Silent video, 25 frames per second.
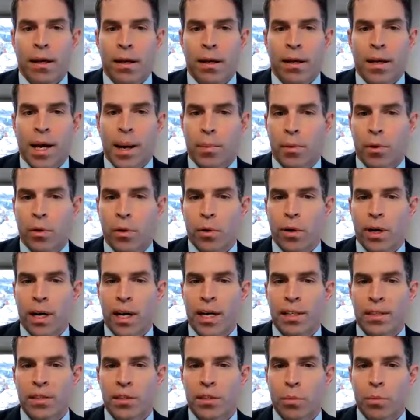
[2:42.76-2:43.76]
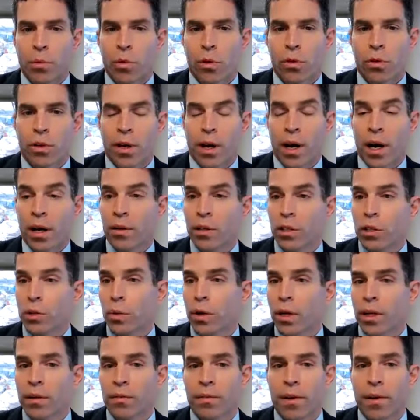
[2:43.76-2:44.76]
EPCOR has more than
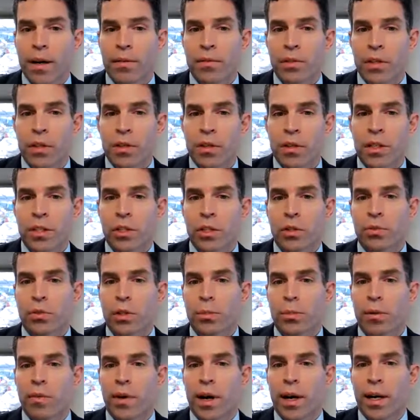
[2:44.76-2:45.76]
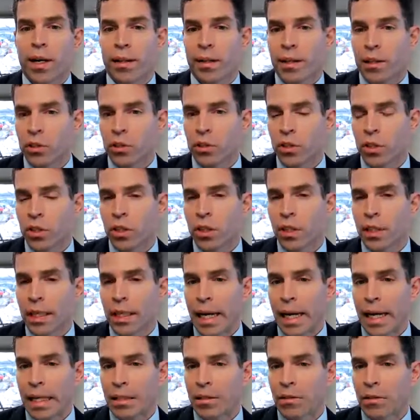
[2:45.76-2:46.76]
125-year history providing electricity
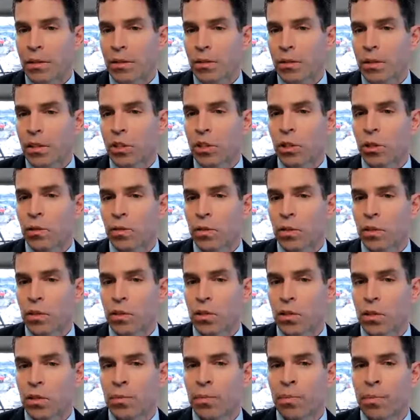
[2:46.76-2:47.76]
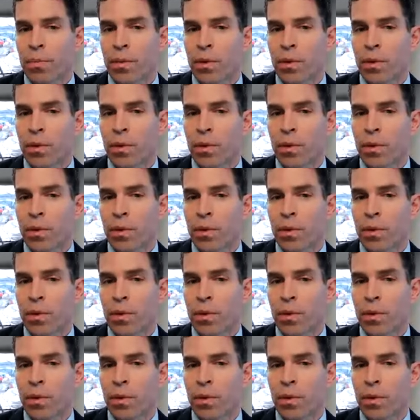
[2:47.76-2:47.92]
and utility services.